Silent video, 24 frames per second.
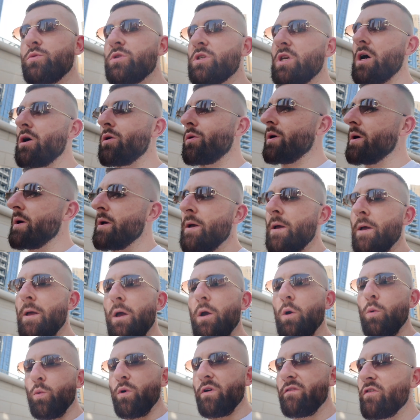So
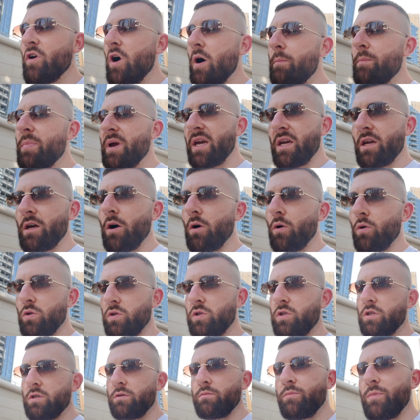we've got big
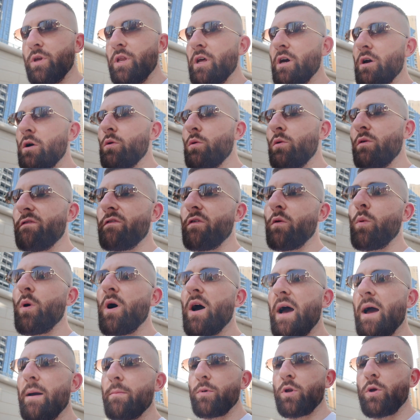goals, you know, for what
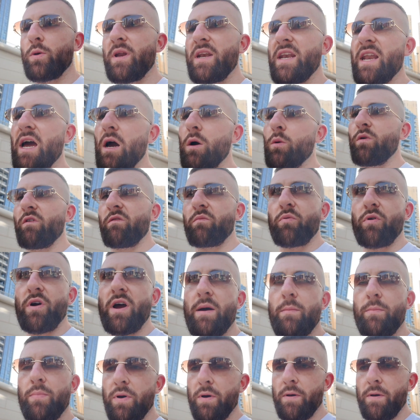I'm doing now with prep,